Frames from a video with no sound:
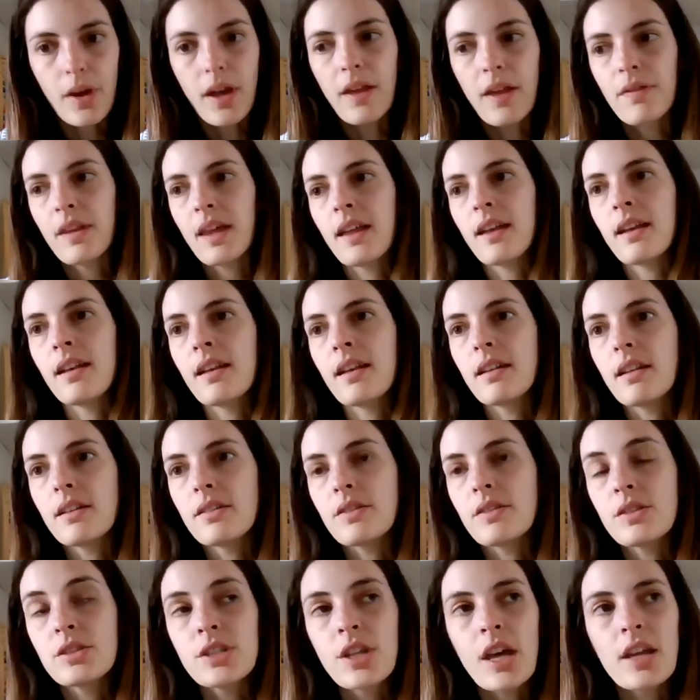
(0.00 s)
and then
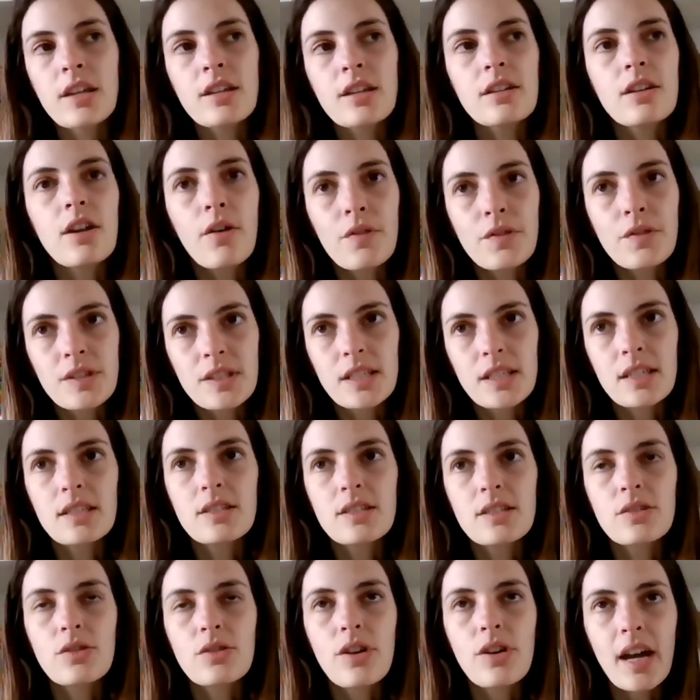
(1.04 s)
certain
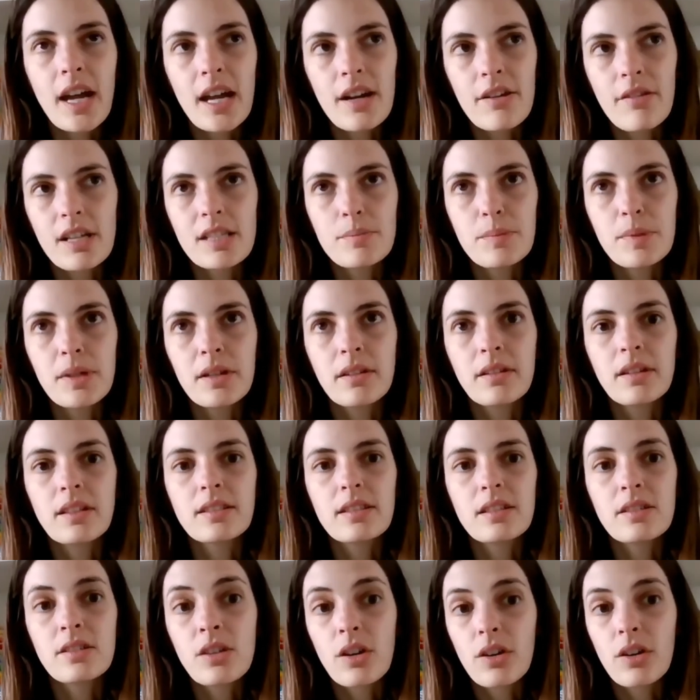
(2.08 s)
offices or high-rise buildings
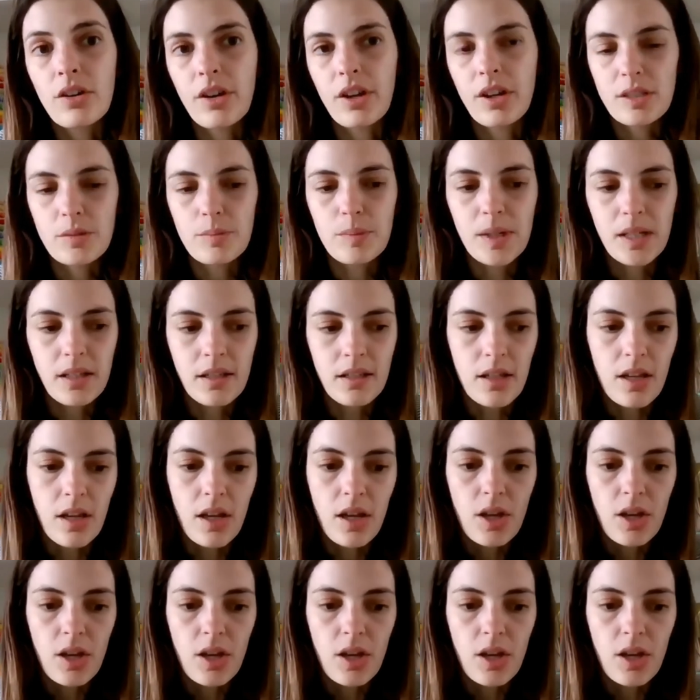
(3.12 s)
are not going to be